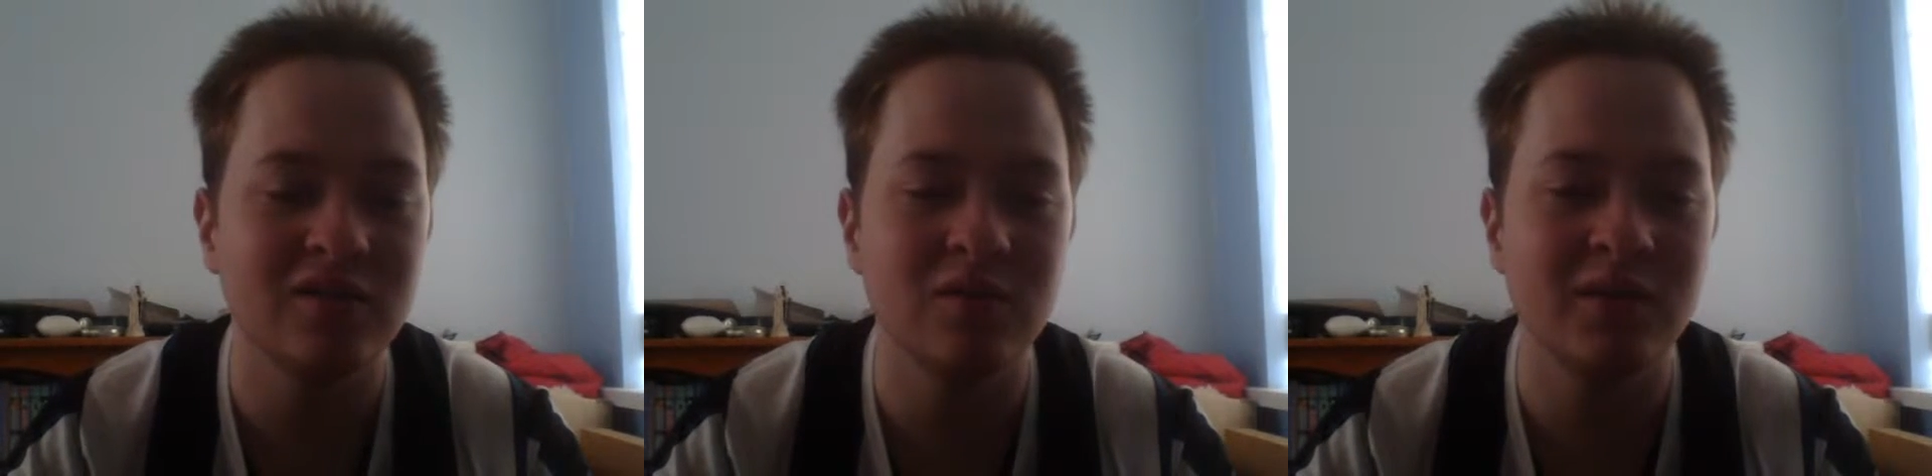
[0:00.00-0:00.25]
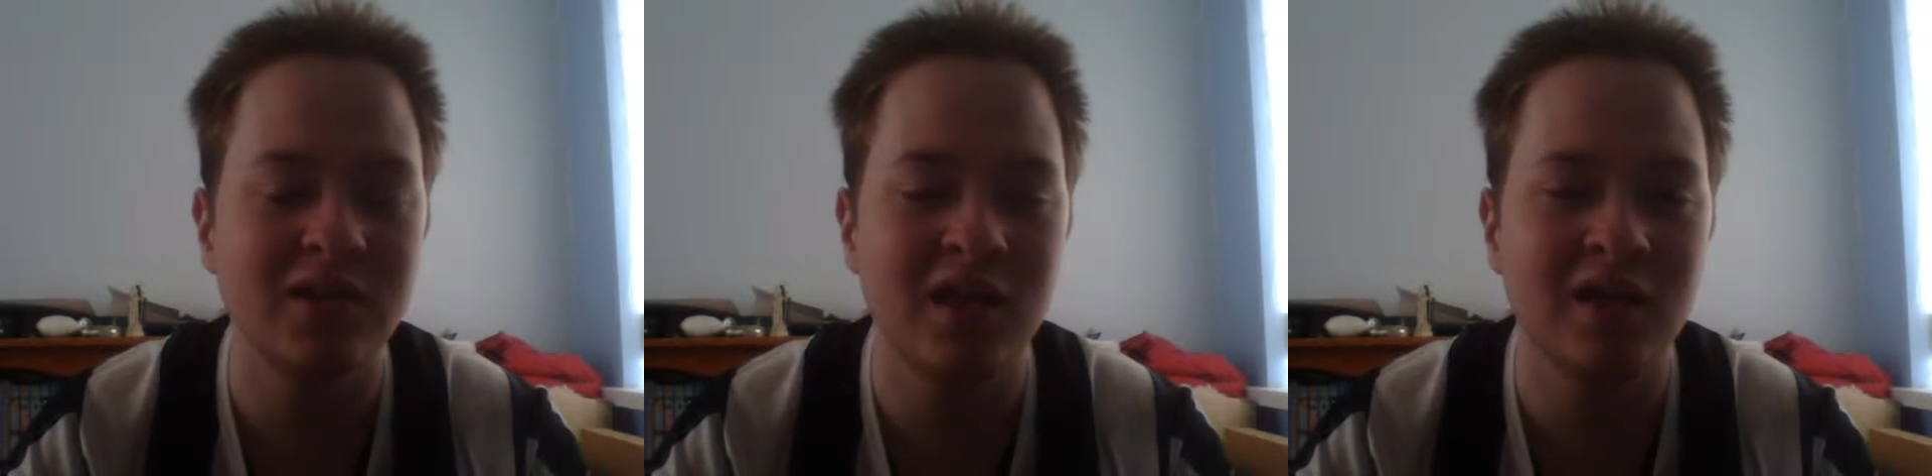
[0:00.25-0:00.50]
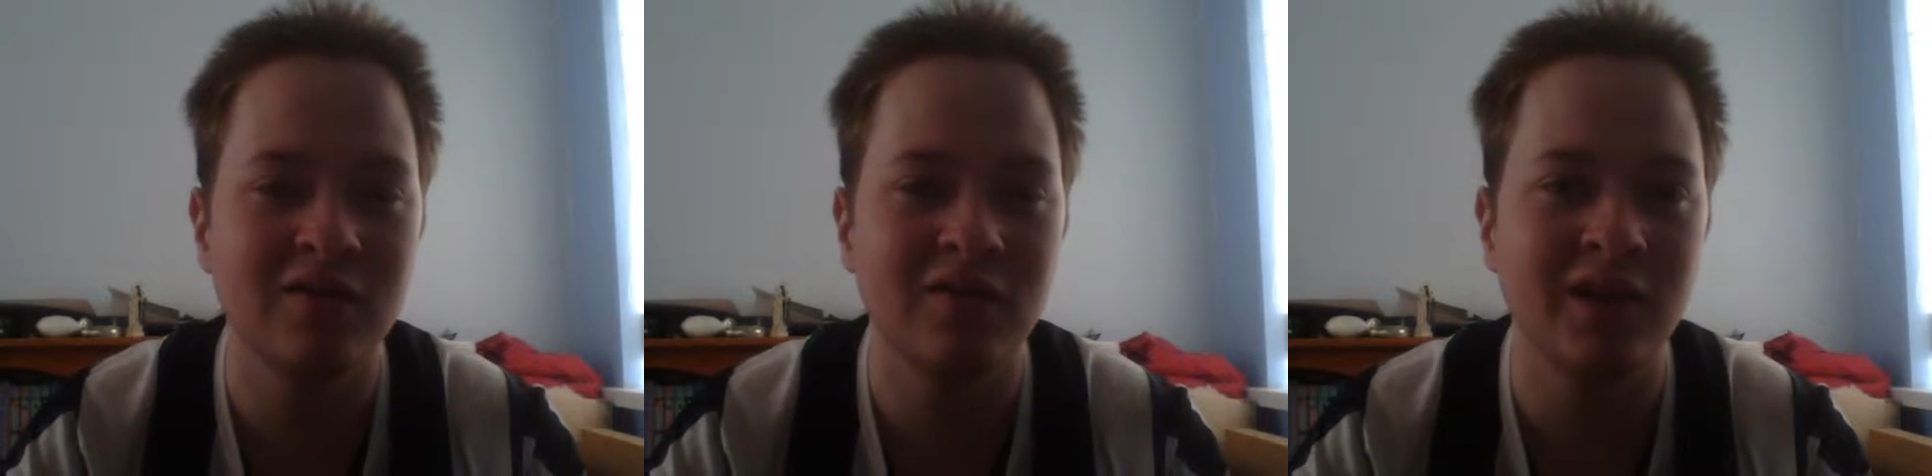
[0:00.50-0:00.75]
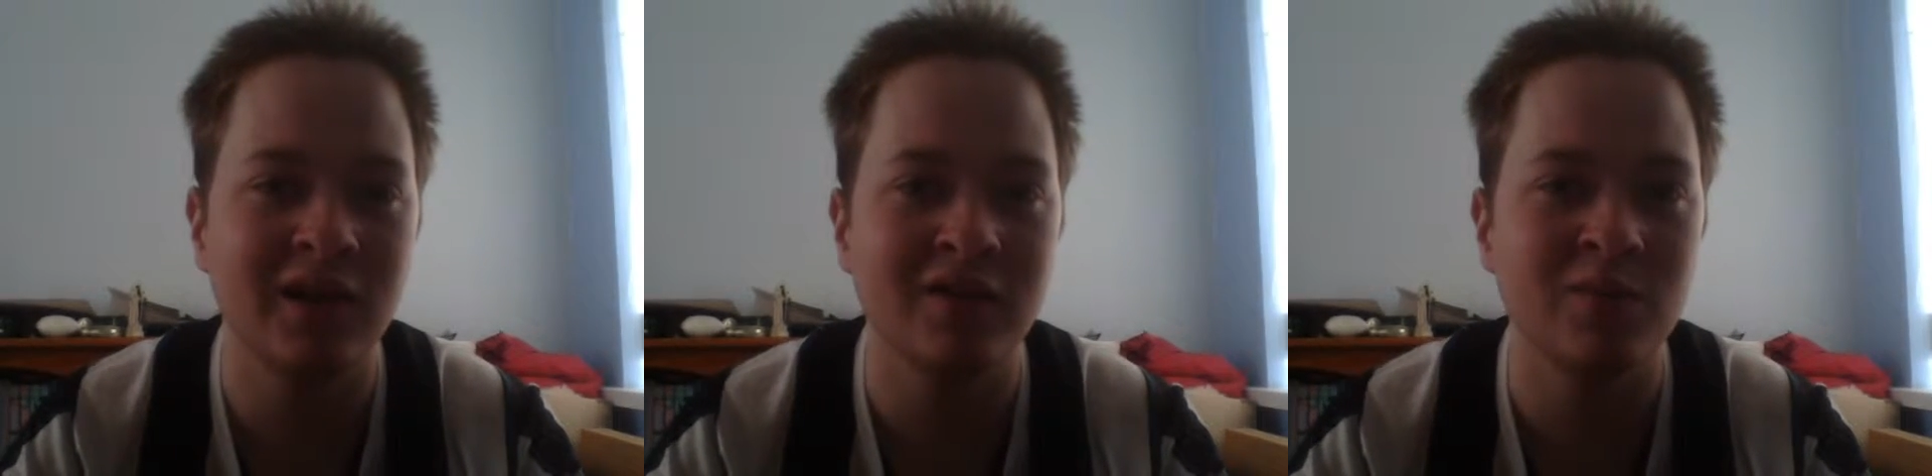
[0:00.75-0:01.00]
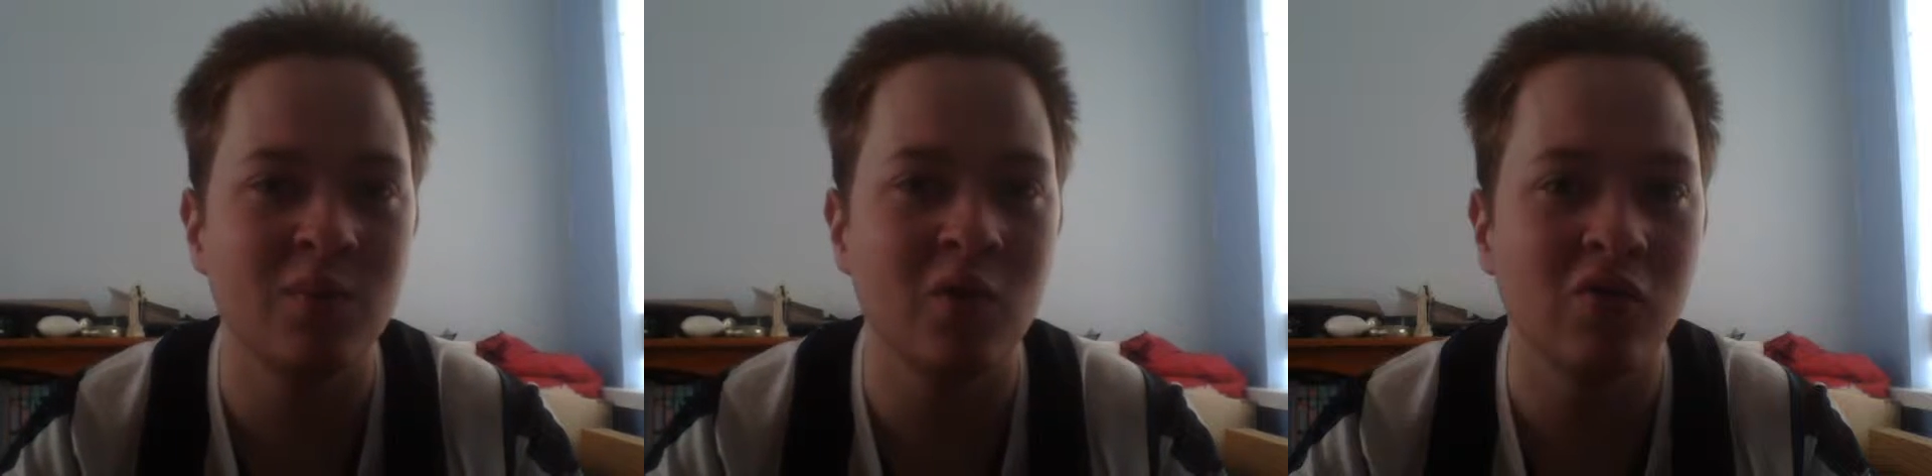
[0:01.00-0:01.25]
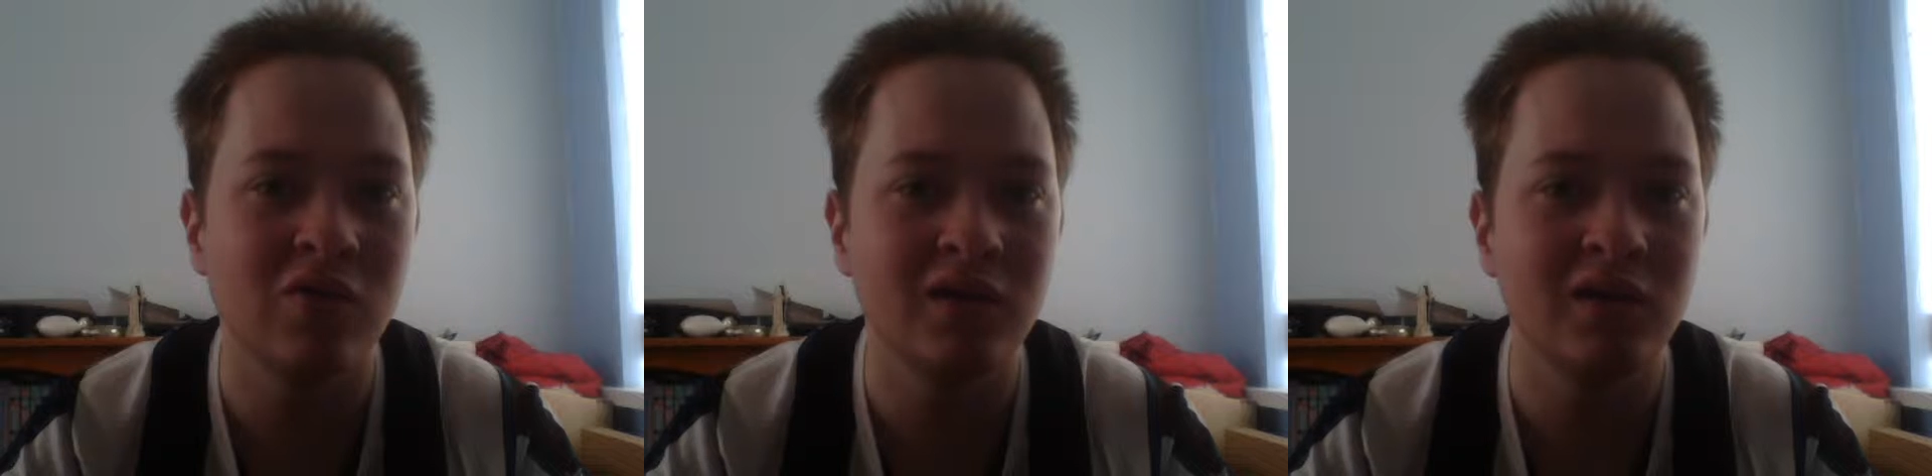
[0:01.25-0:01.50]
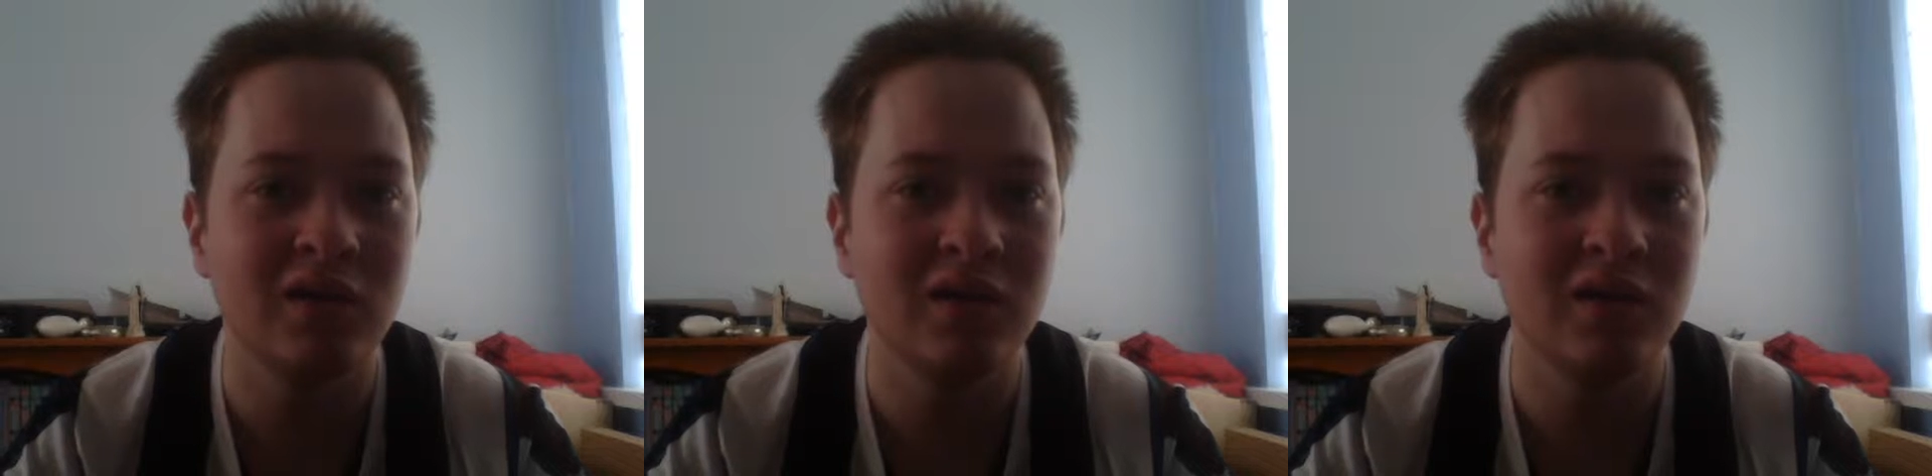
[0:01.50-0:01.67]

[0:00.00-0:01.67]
to them in the elevator, it's boring.